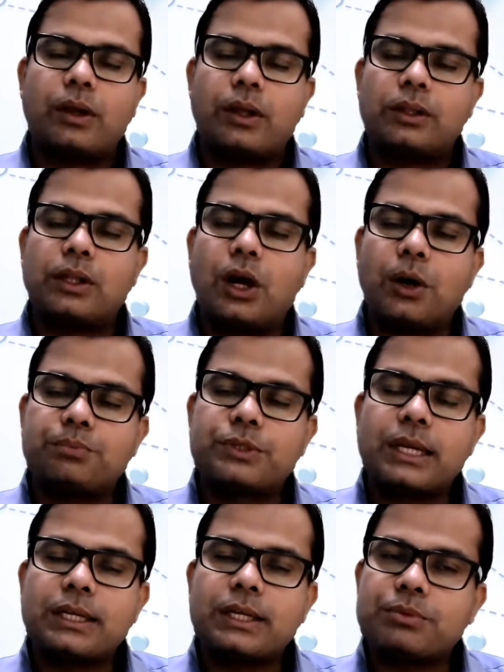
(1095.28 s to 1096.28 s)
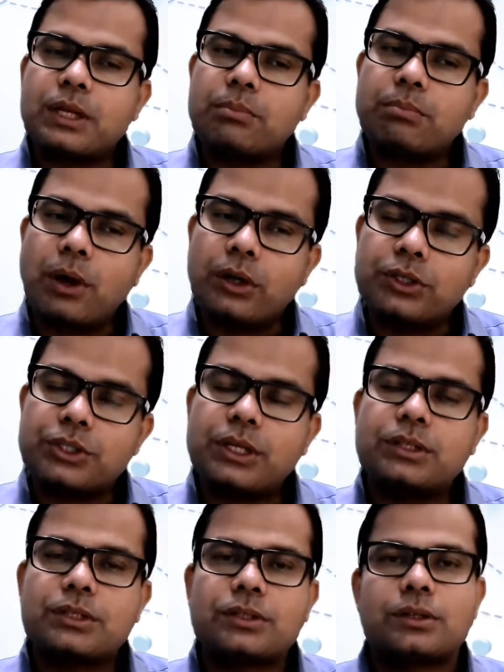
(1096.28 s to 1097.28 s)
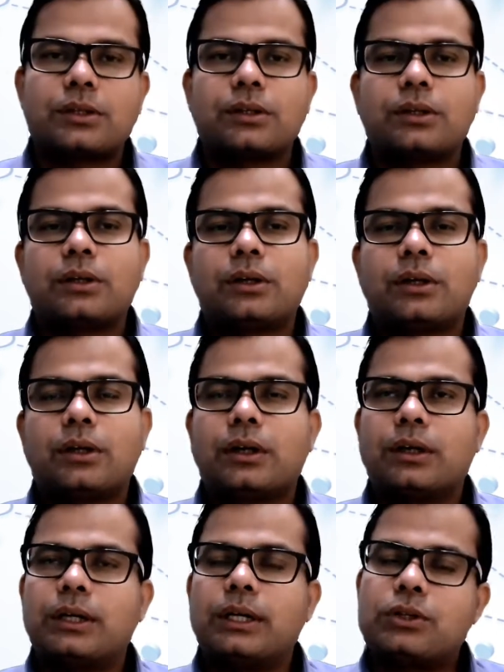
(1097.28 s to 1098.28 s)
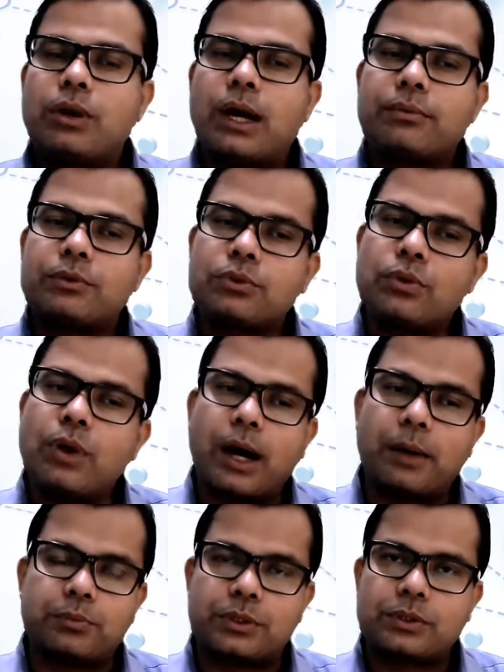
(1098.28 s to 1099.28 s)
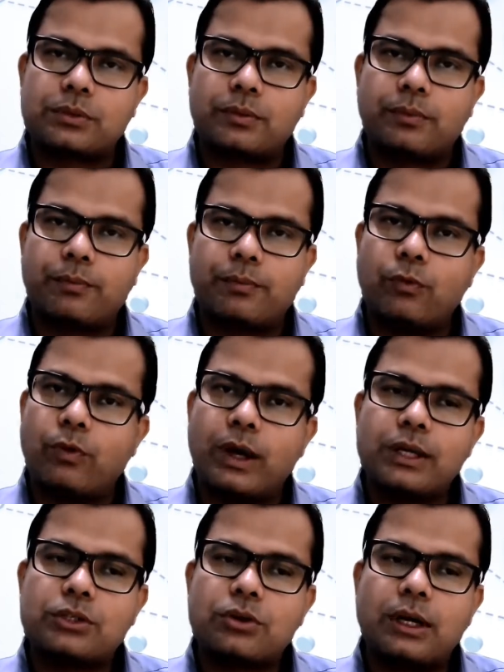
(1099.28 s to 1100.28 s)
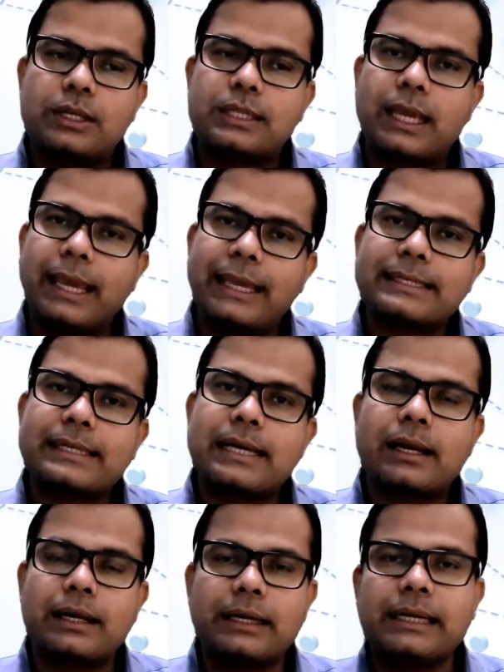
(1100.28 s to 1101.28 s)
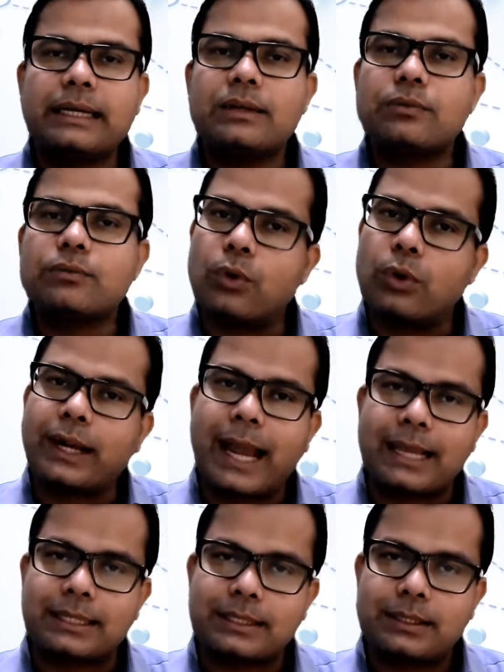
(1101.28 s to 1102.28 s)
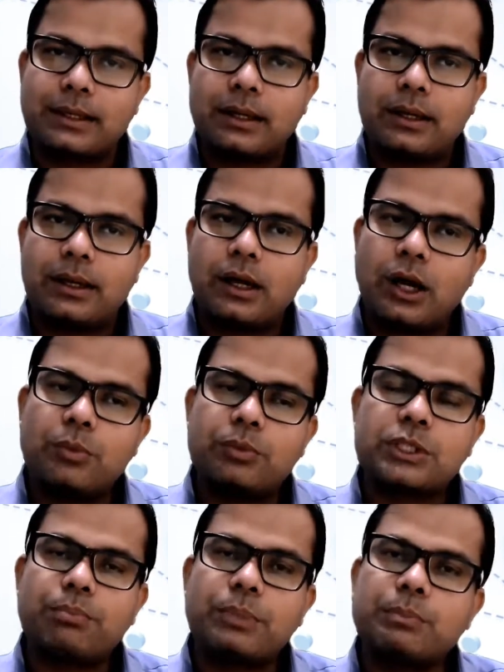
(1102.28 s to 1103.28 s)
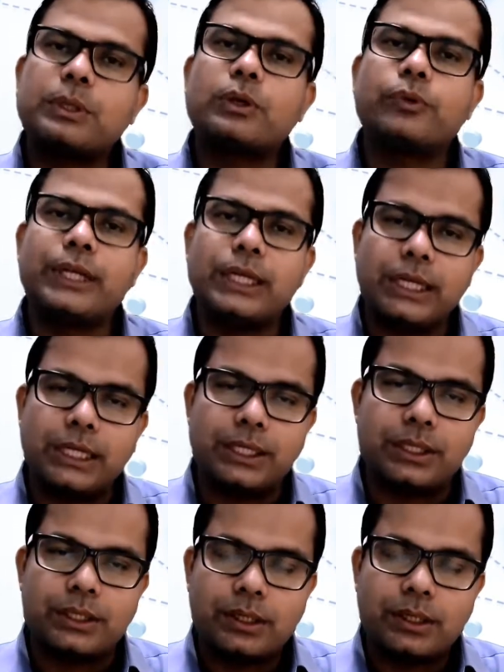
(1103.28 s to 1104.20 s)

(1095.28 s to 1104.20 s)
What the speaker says: The objectives and policies need to have two arms. One is called as a HR need forecast, how much of people we need.